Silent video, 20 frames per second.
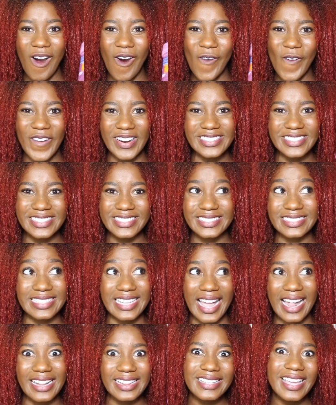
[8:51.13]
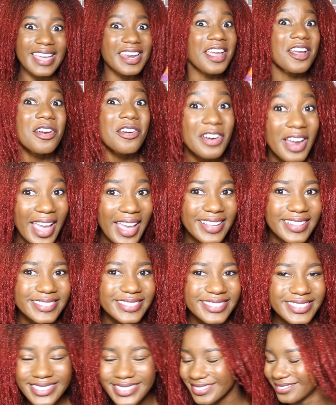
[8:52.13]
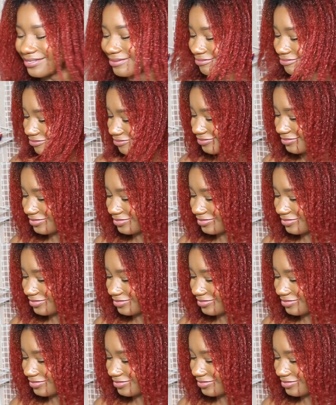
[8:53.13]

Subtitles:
What style can I create?